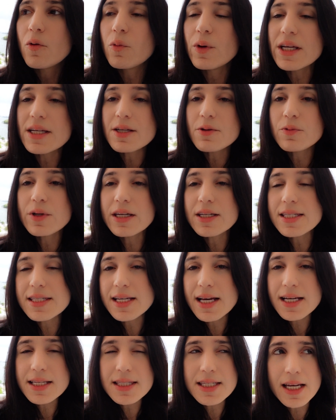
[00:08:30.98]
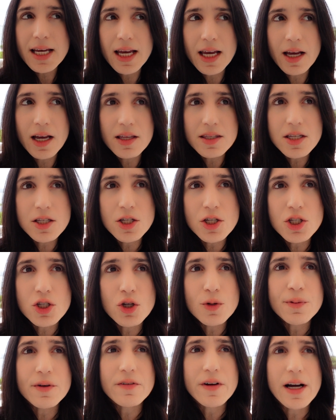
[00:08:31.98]
we said to him, to the
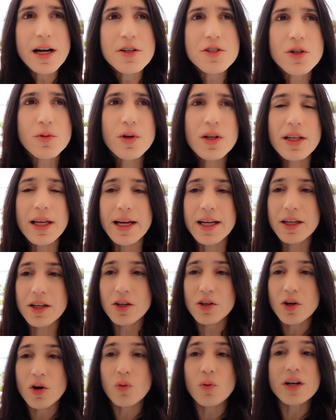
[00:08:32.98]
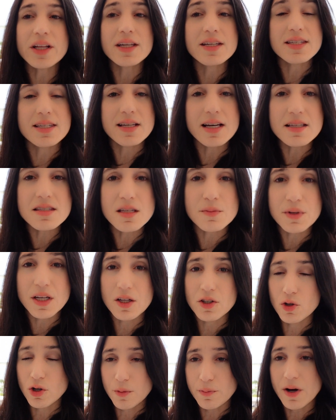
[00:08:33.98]
supervisor, we're like, you know, what he said to
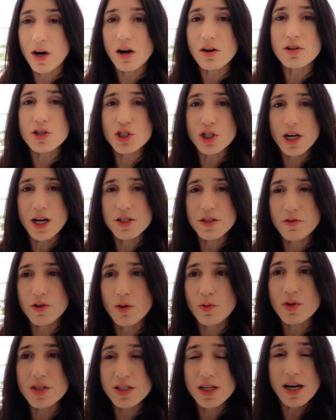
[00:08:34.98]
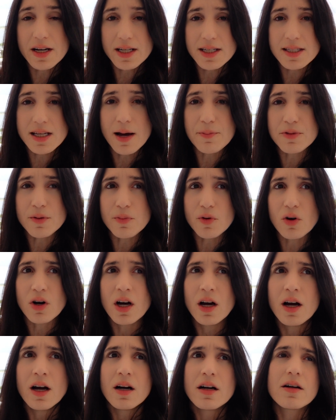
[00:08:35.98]
me and you're apologizing, it was not acceptable.
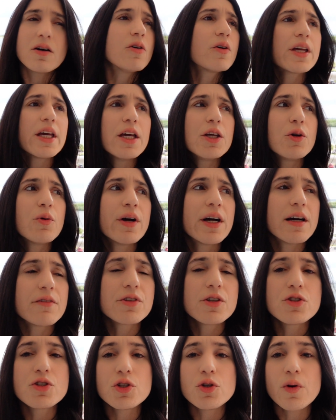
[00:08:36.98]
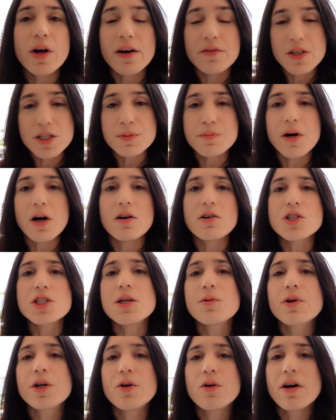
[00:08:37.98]
Okay, you have this
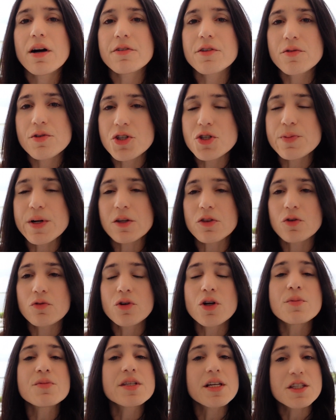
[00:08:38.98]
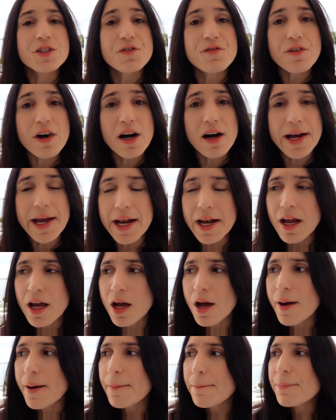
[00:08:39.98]
policy where you have to inspect the rooms, that's fine.
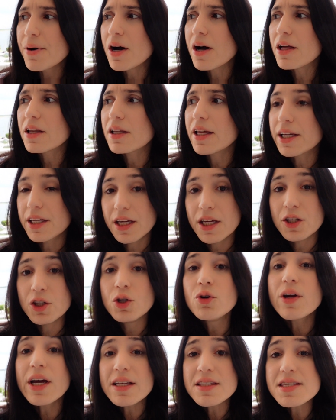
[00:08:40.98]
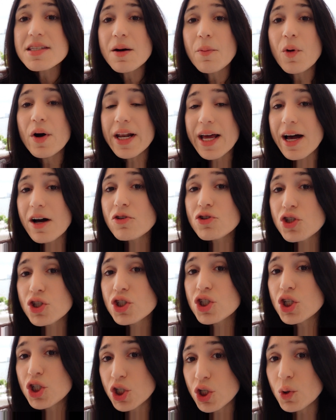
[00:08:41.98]
But like, can you get someone
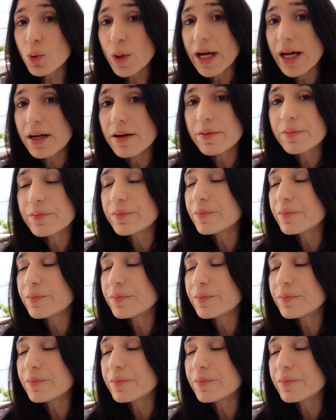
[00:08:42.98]
else to do it?